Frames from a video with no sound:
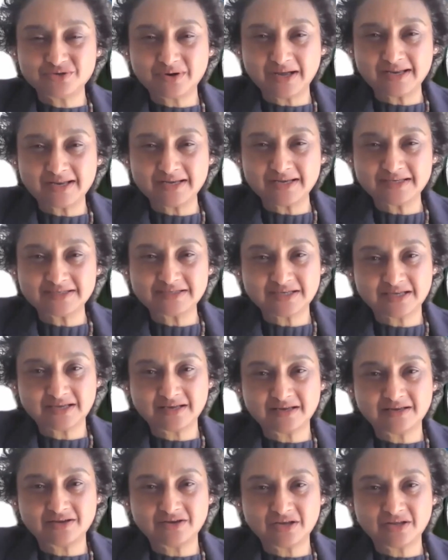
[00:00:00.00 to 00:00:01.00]
you, Alice.
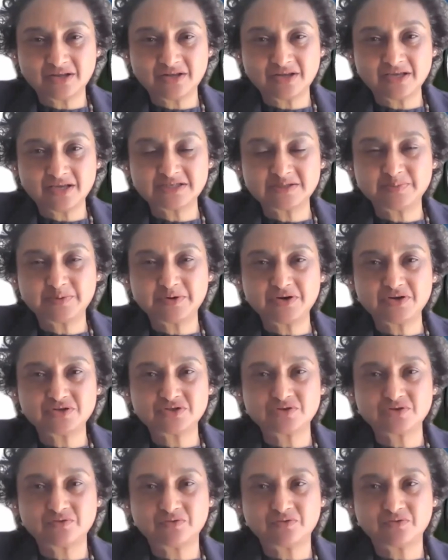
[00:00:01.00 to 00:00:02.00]
In the
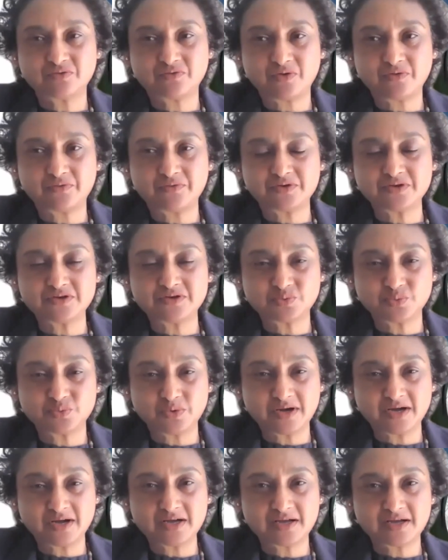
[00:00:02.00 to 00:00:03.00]
experience of this
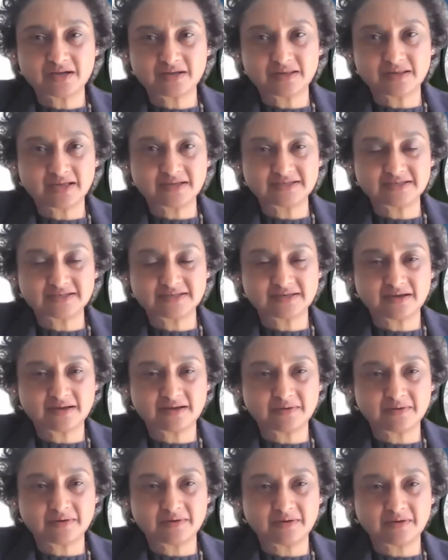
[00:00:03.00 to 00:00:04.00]
work
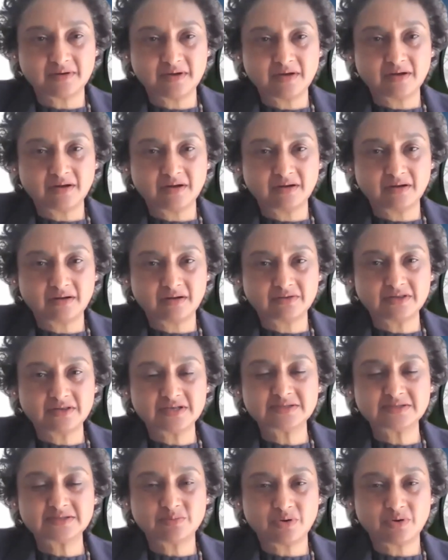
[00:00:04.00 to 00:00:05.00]
that on
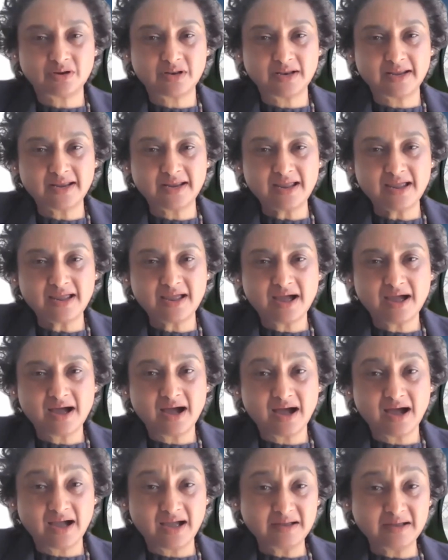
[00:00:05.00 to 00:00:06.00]
this modeling,
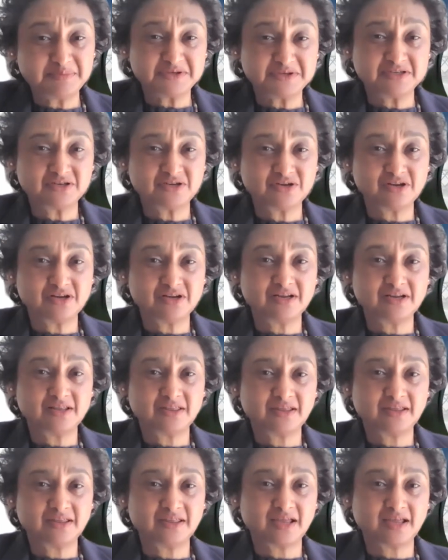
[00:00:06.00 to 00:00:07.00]
I particularly
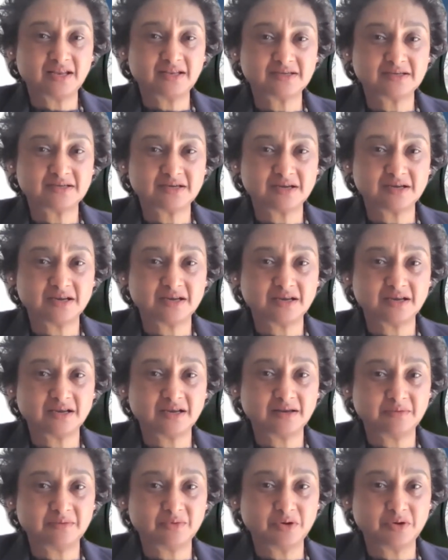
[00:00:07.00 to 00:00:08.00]
think that
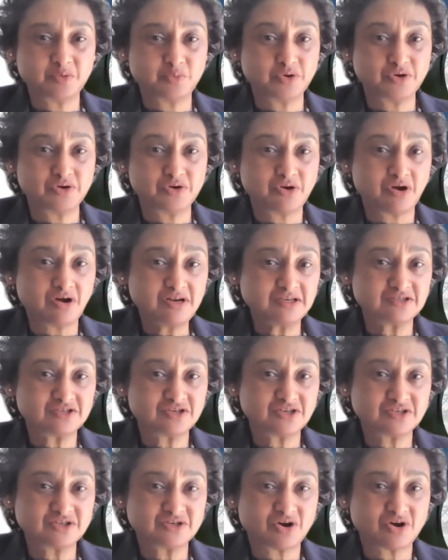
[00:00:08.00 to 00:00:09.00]
it would not
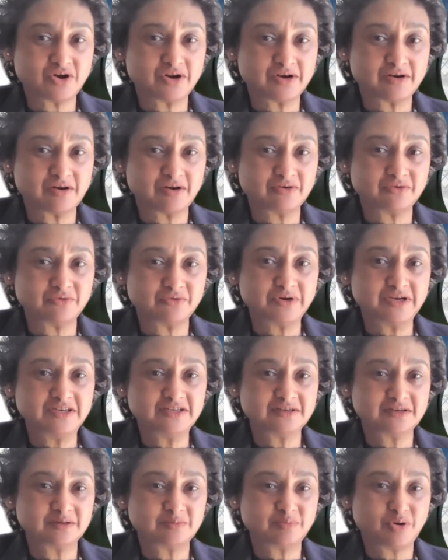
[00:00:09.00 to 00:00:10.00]
just on
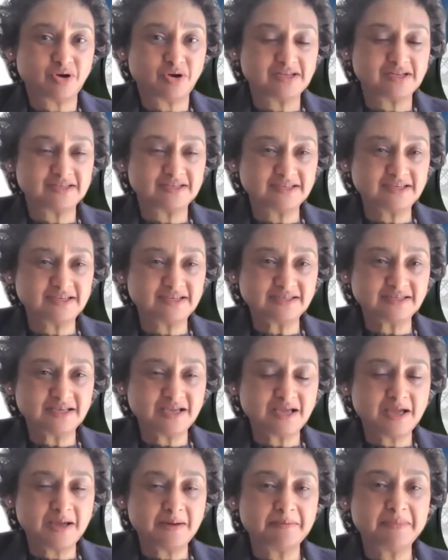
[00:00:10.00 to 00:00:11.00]
regional policies,
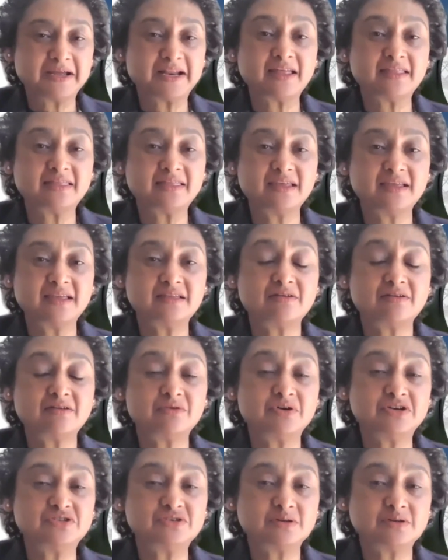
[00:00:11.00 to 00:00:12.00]
but I think
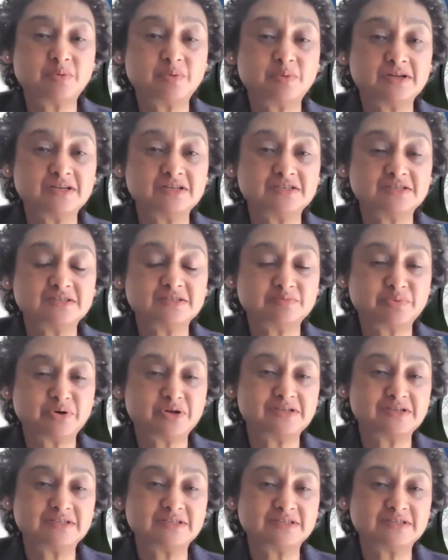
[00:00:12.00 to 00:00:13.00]
regional
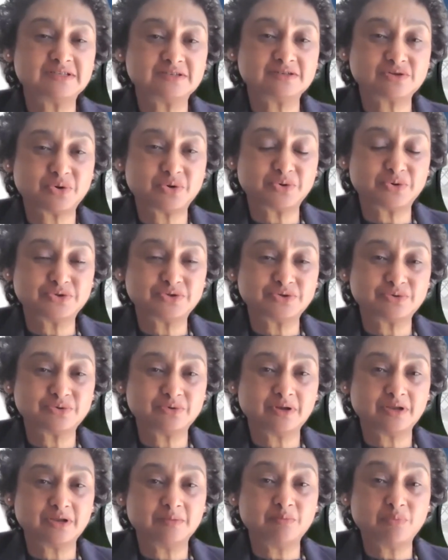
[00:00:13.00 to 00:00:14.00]
policies is also
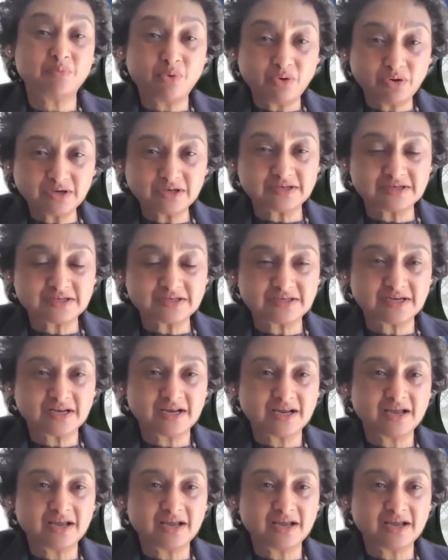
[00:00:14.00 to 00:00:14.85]
important